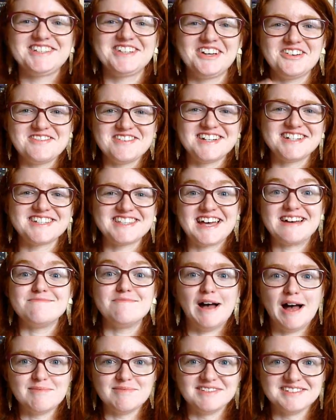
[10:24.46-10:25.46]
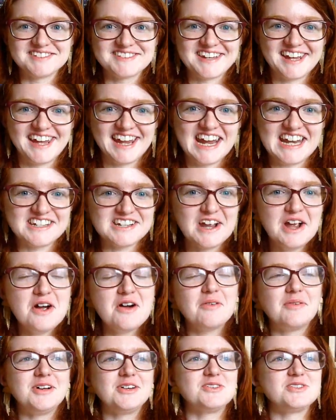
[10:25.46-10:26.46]
going into that babble stage
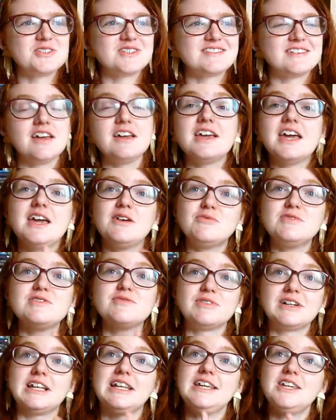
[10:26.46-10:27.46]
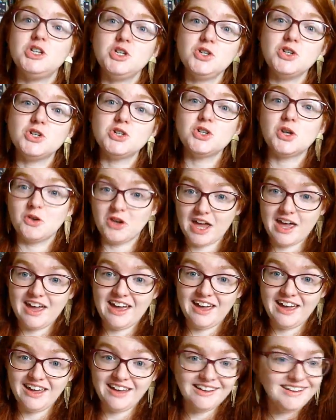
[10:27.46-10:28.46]
where you're just like, it was really good,
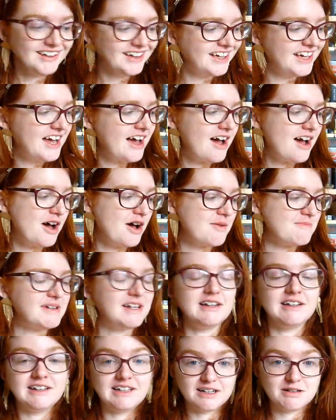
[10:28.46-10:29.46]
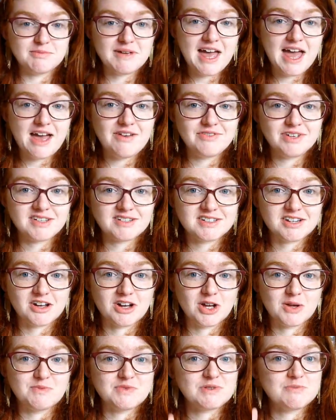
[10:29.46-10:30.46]
okay? A little bit heavy at
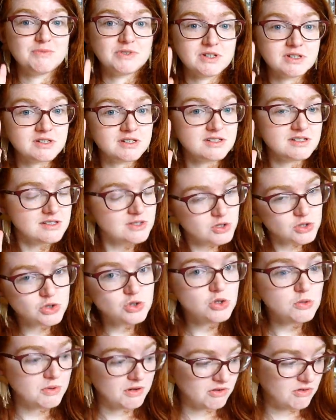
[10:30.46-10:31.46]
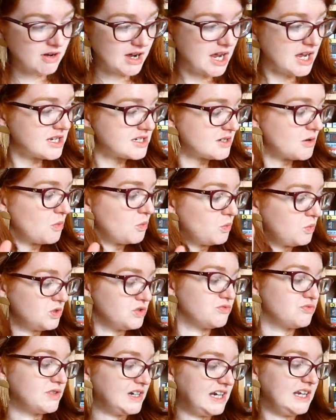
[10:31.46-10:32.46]
times, but super great.
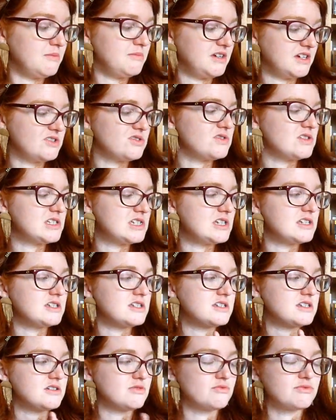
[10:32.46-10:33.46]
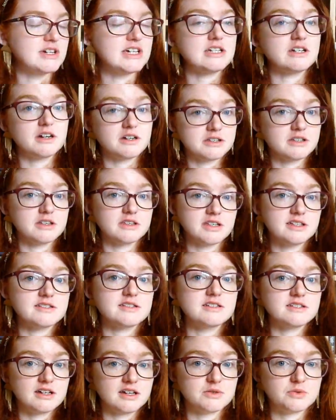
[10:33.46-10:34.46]
Would really be interested to read other
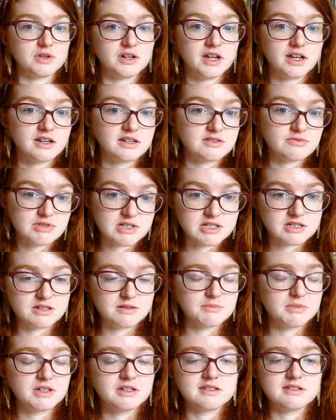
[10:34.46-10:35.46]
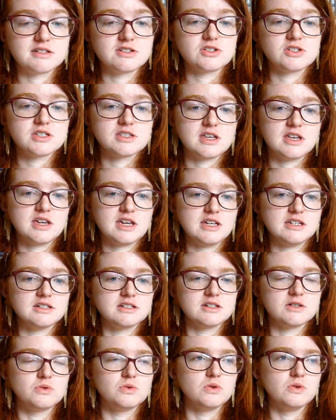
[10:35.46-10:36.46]
things that Tan Thuan-Eng has written, because I just think he
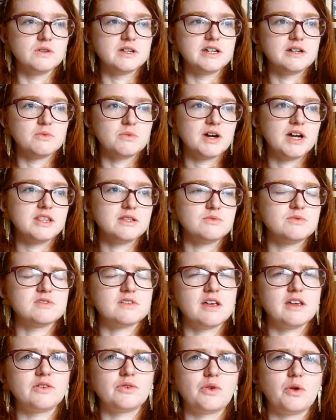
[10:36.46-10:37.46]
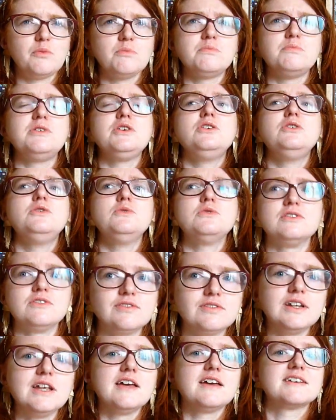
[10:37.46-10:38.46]
did it all in a way that was, like, so
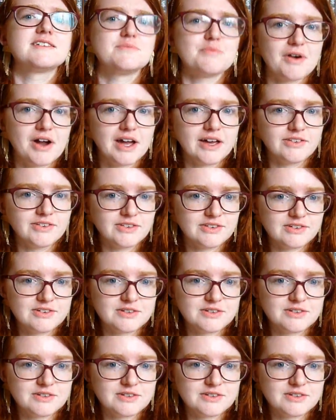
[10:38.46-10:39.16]
beautifully expressed.